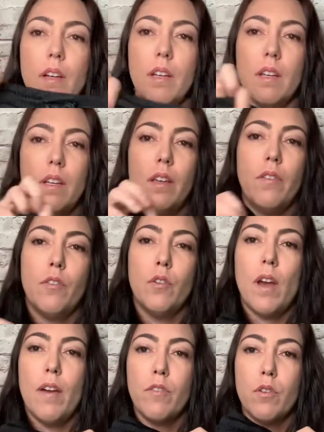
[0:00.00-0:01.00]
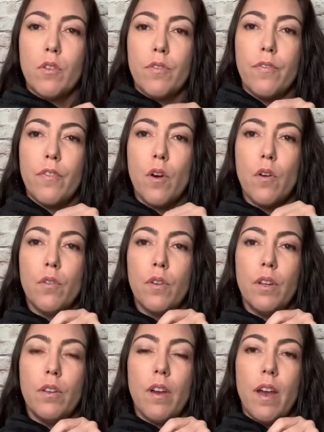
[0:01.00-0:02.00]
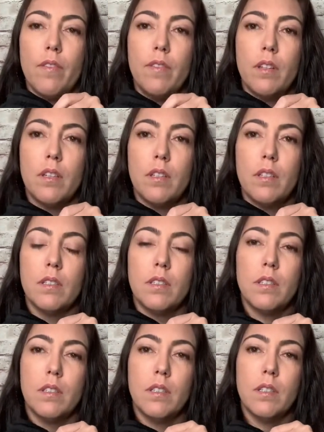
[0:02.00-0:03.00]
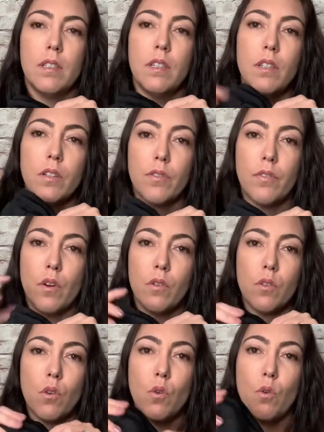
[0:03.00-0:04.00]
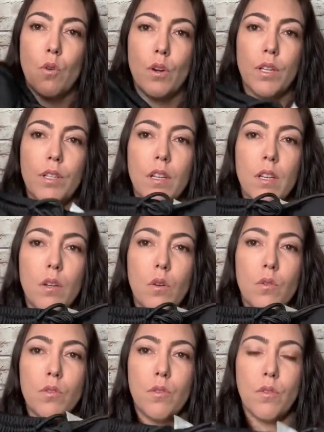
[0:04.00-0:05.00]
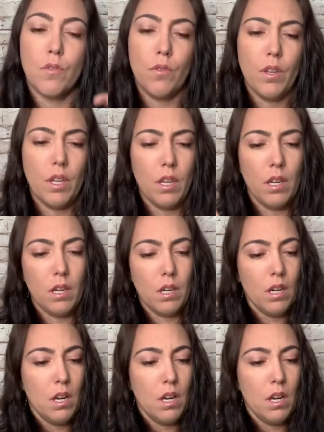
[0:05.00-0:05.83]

if you have your phone and you have the earphone cord goes through here,